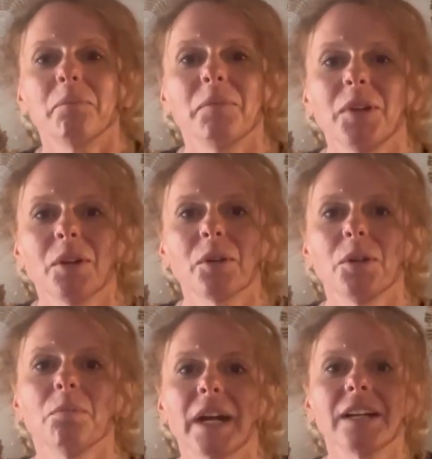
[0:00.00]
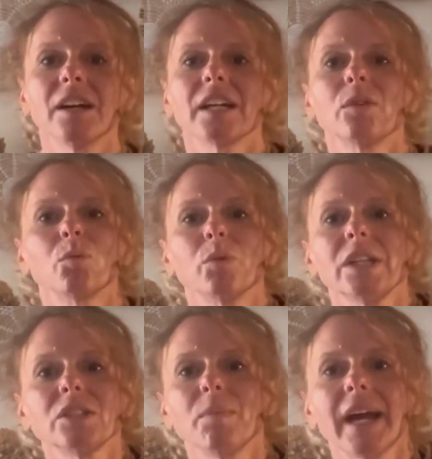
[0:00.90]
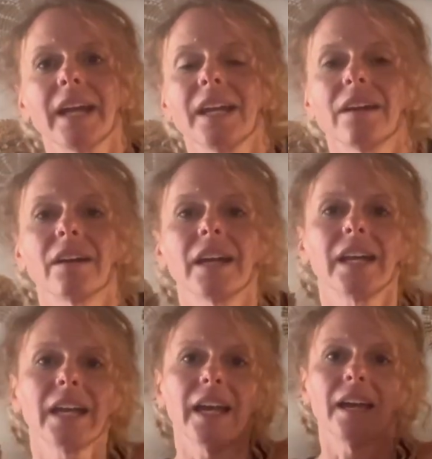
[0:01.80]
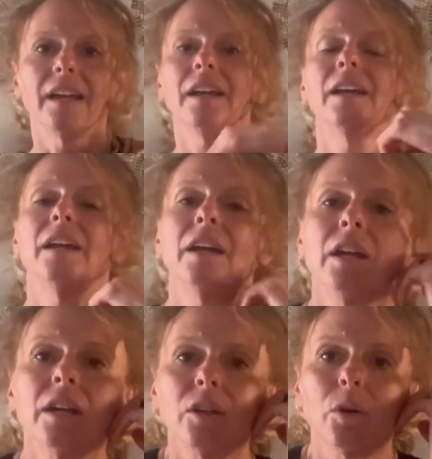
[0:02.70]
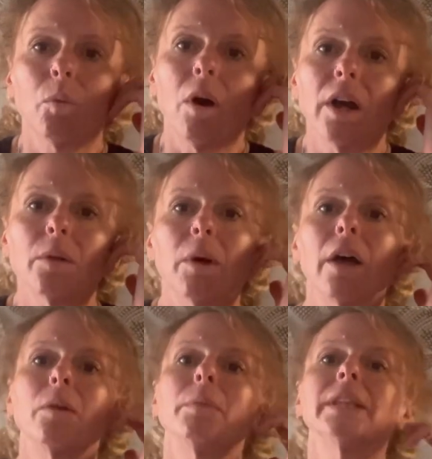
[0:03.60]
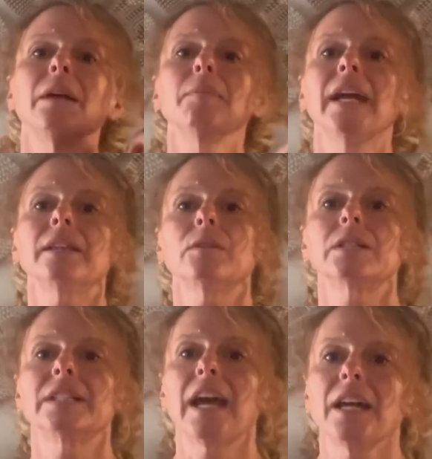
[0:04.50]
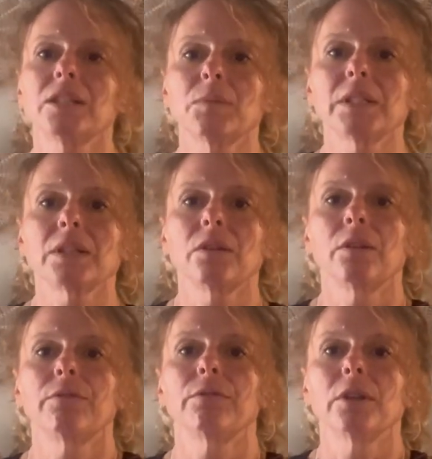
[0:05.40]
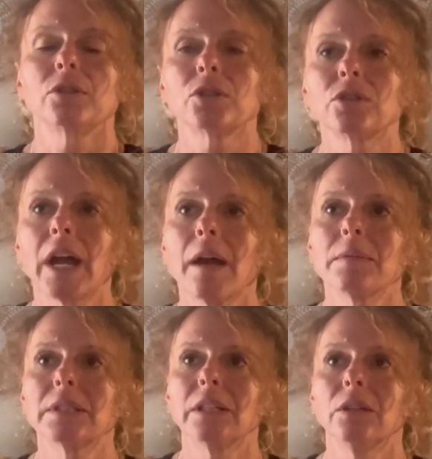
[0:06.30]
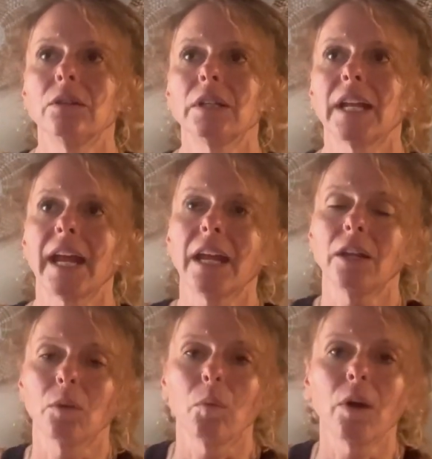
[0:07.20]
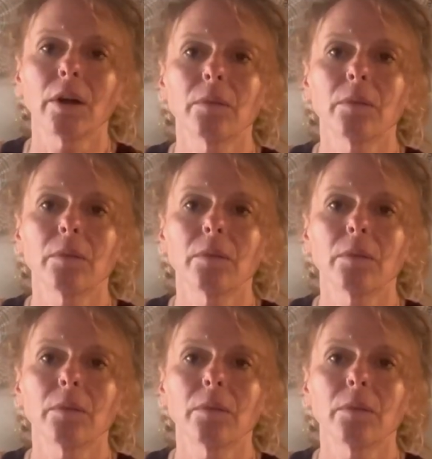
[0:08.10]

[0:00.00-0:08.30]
you might not can reach back here and get your water bottle, but they make those attachments on the front straps that you could hang your water